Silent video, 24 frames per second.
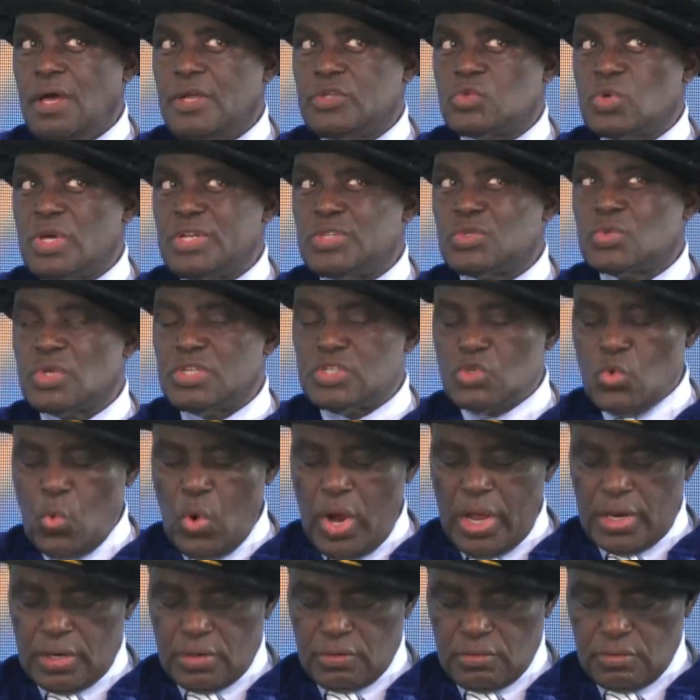
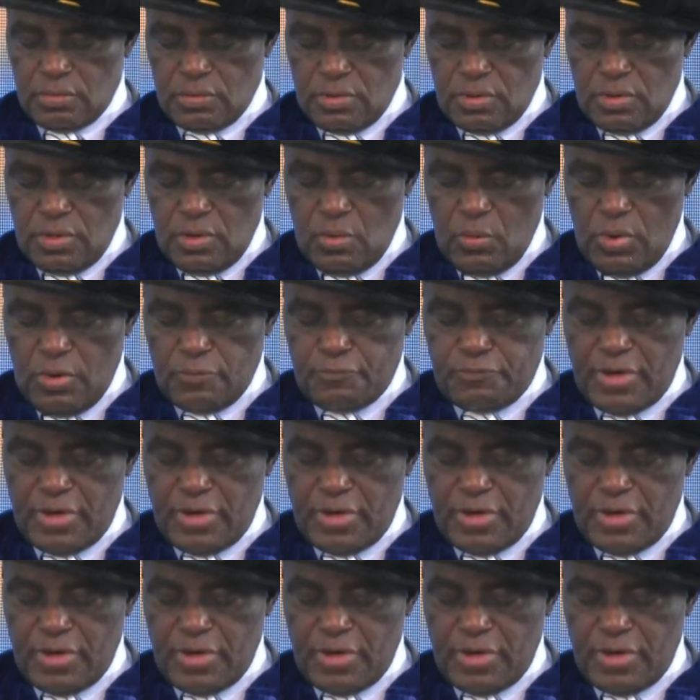2021, with